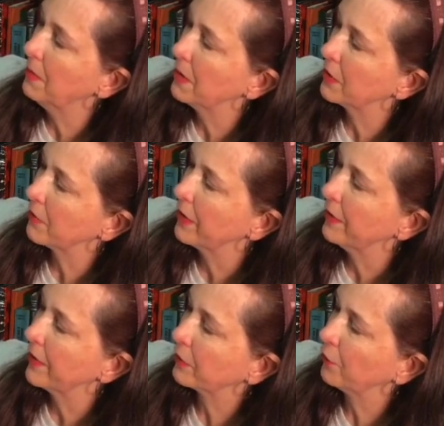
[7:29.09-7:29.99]
your
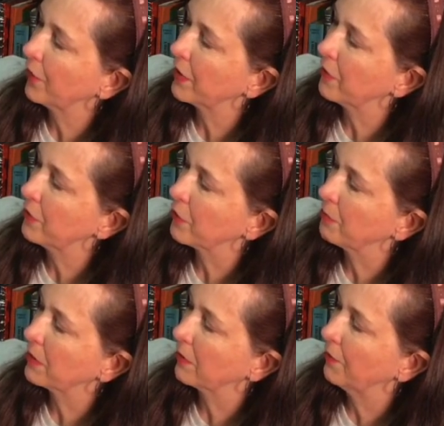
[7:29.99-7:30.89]
index finger, your
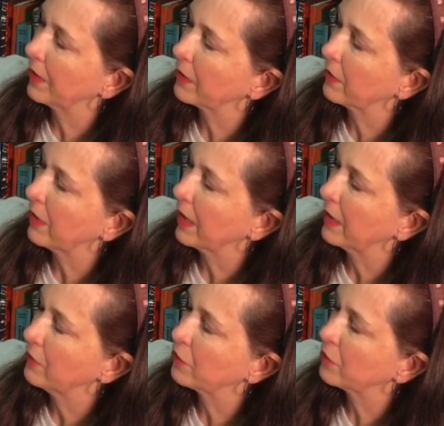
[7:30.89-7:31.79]
middle finger, and
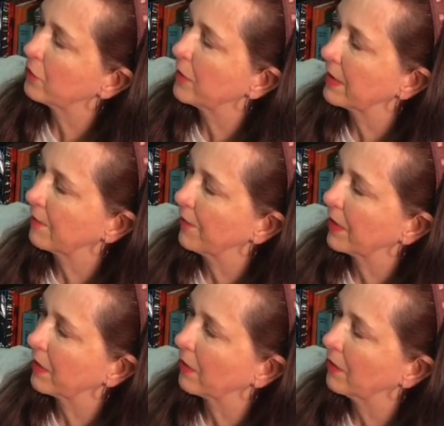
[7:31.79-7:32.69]
your ring finger.